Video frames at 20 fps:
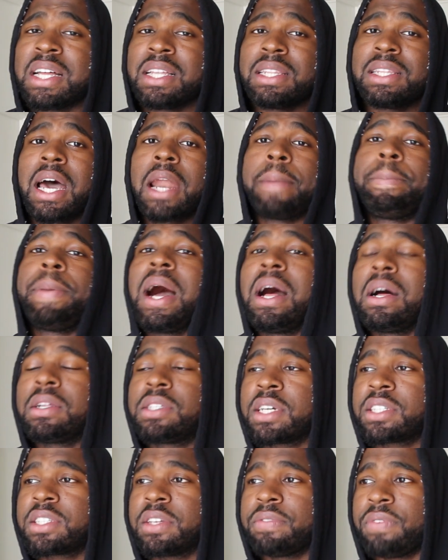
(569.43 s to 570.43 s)
A lot of
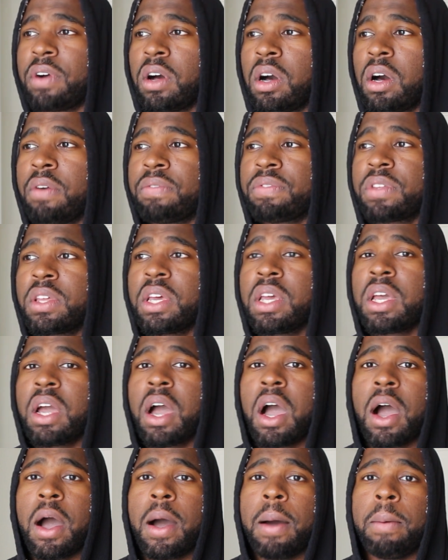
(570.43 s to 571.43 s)
politics involved,
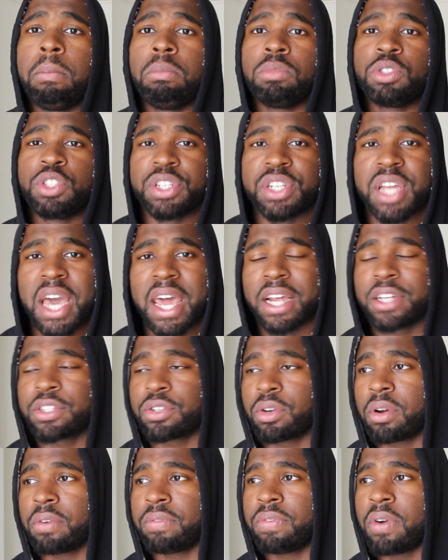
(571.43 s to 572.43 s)
genetics
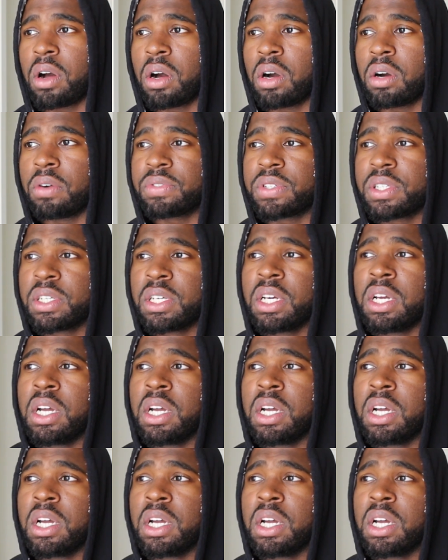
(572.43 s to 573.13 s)
are involved,